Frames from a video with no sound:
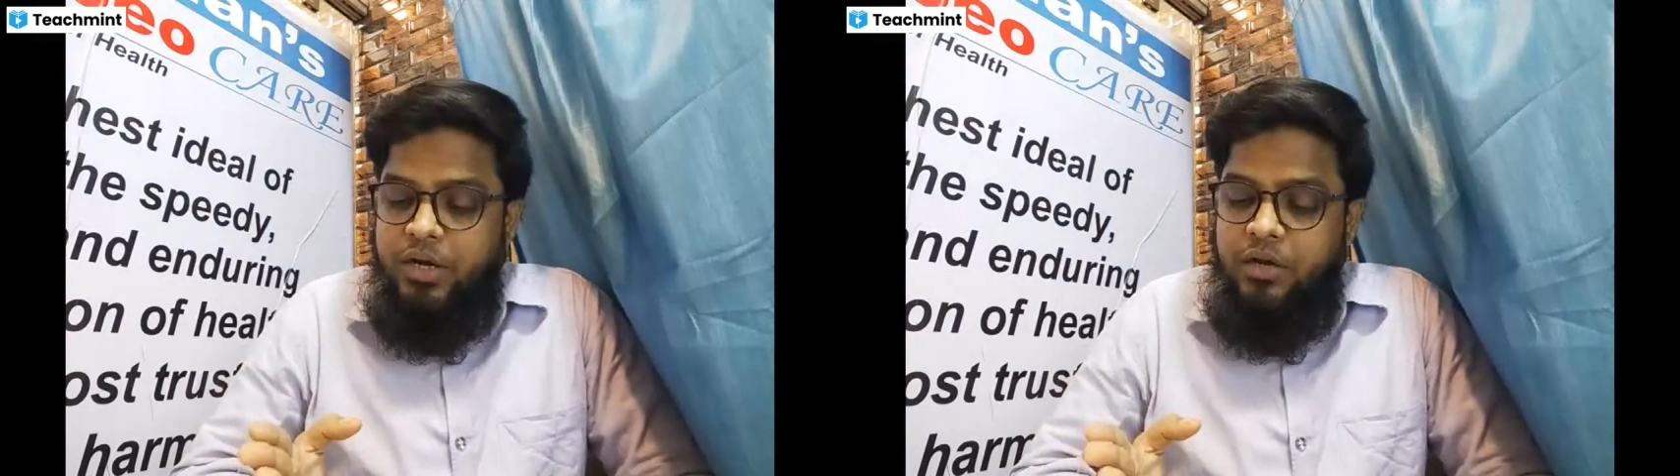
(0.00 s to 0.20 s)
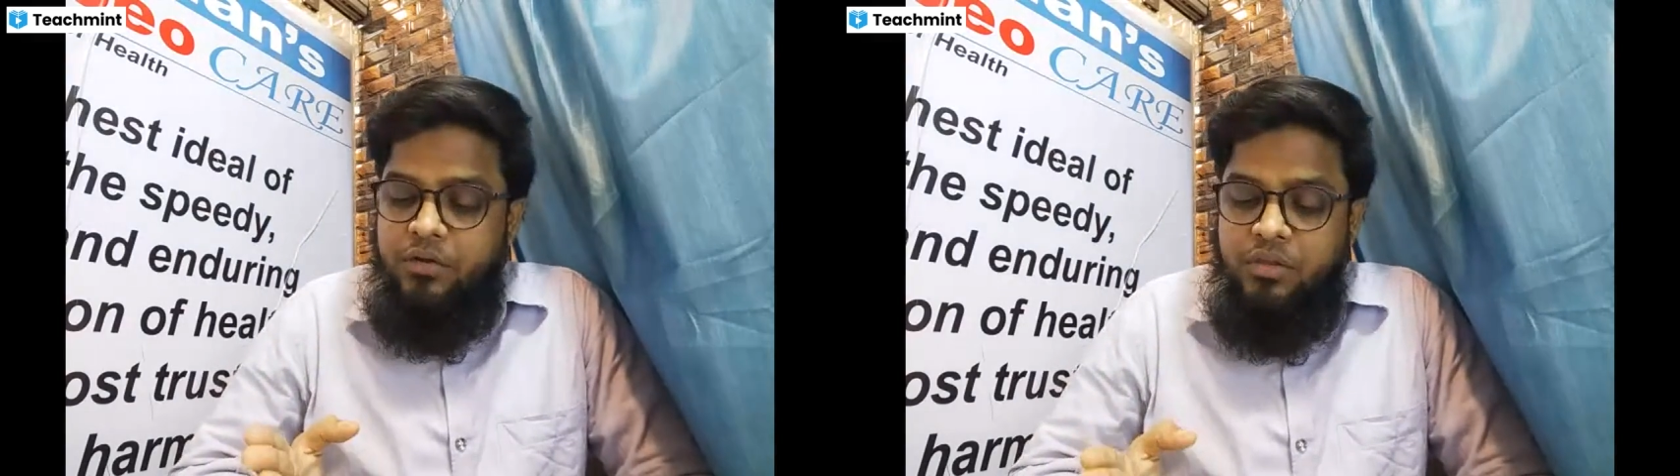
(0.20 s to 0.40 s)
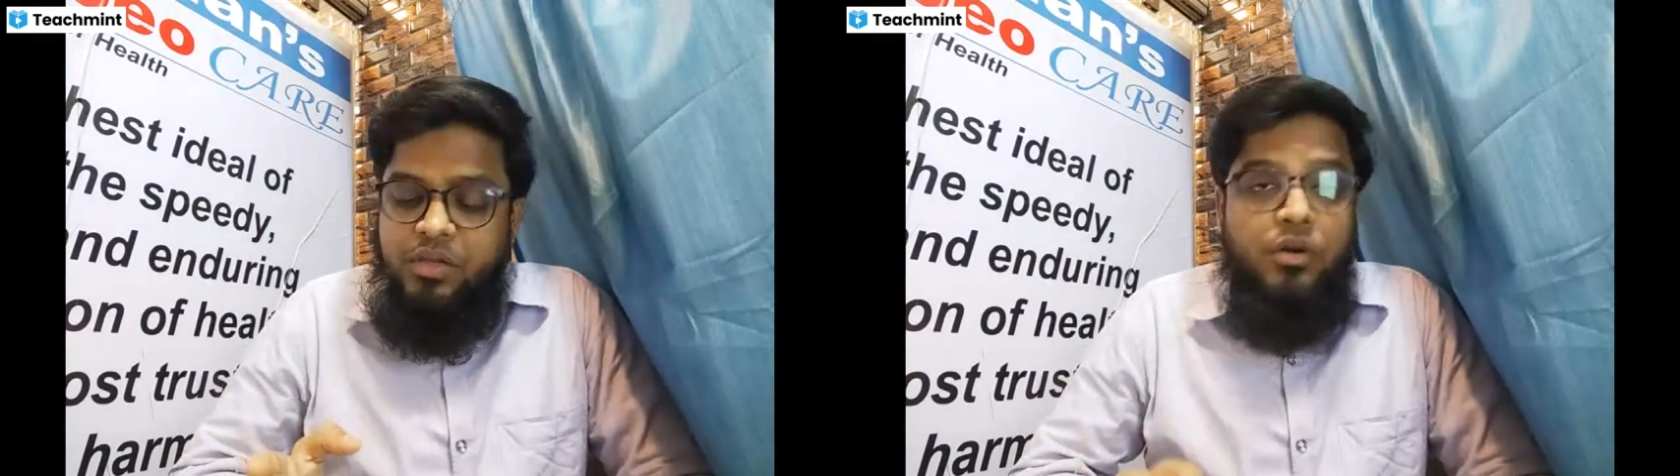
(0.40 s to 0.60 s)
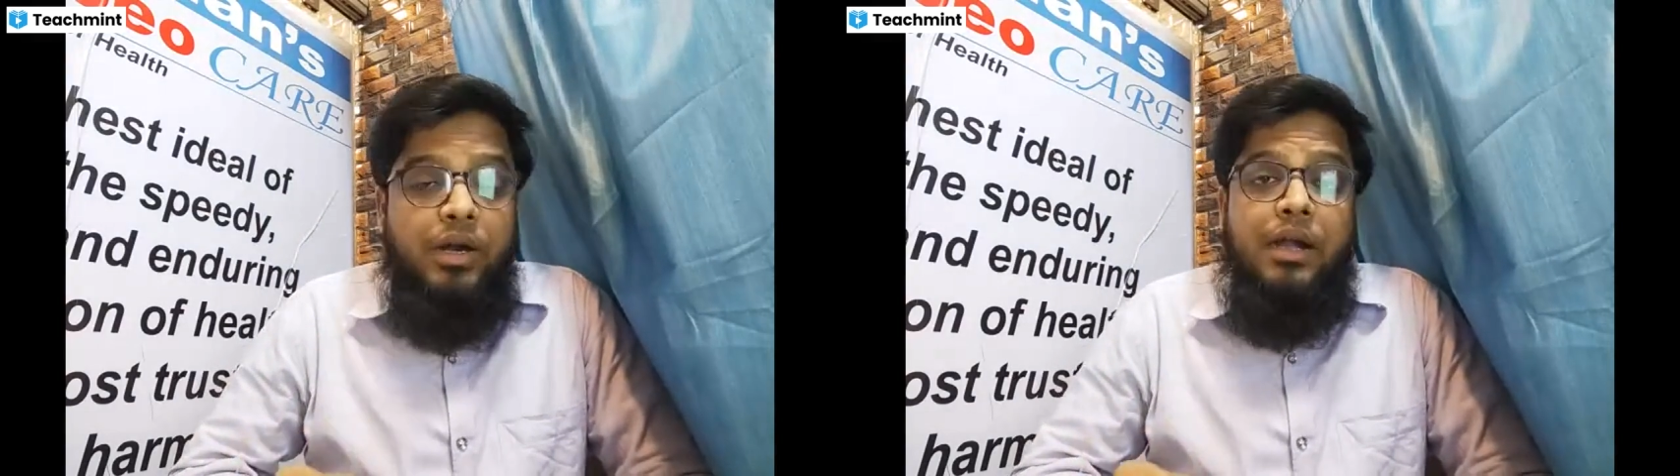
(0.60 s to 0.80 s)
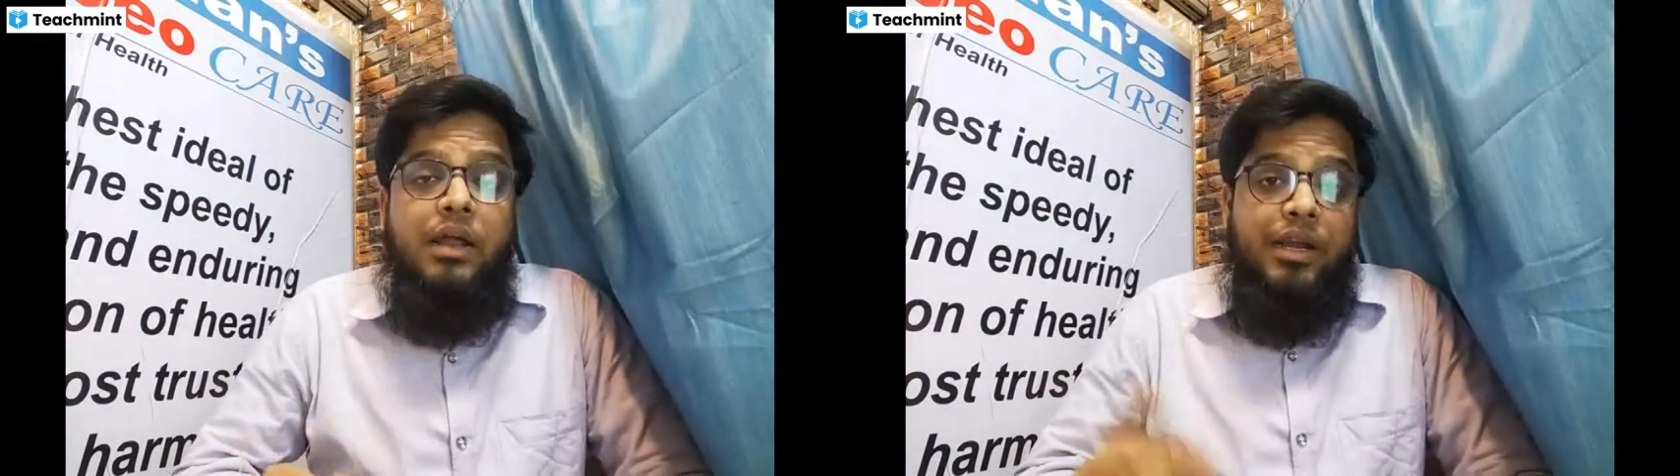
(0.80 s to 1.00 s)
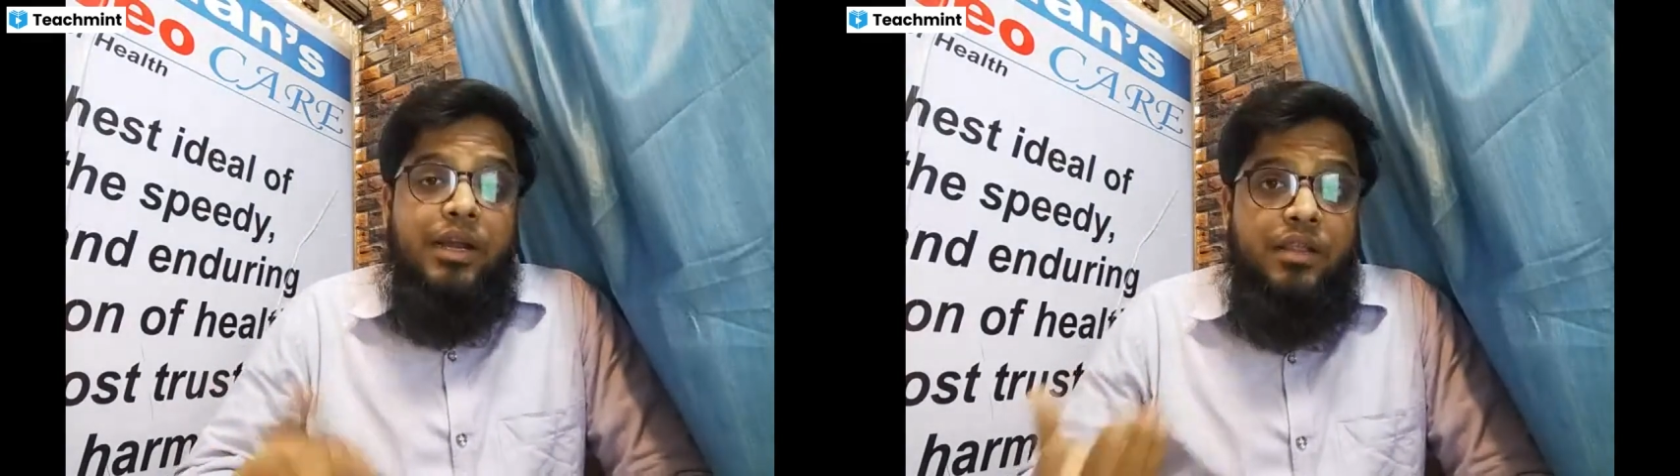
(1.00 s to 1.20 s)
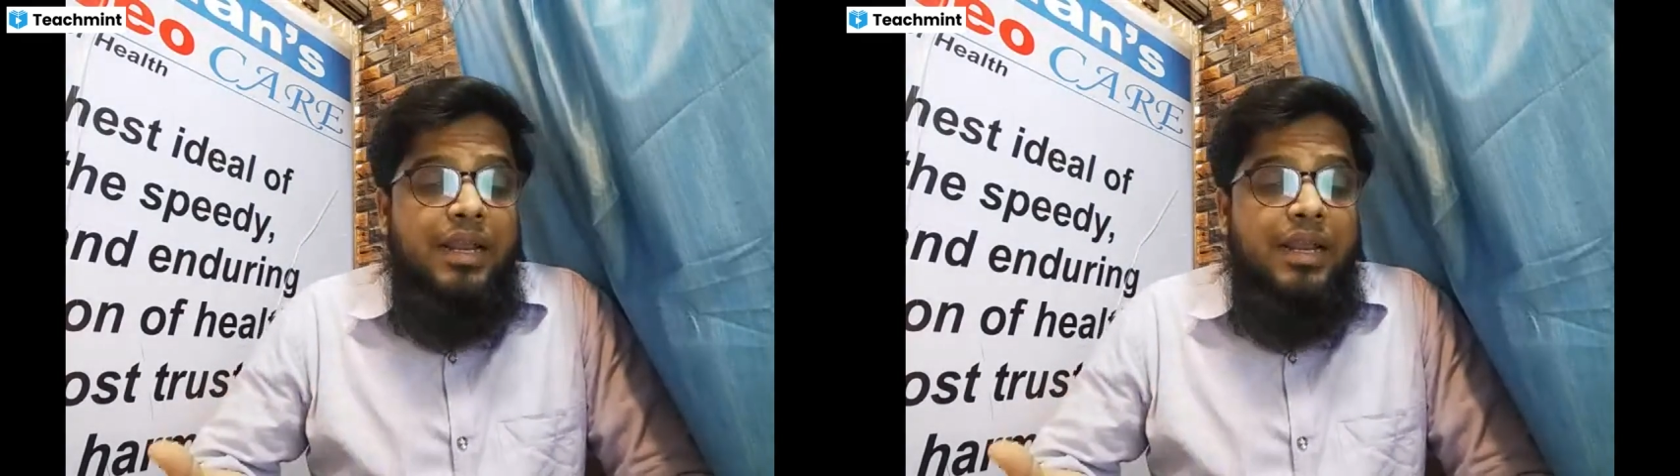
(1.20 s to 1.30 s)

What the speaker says: It is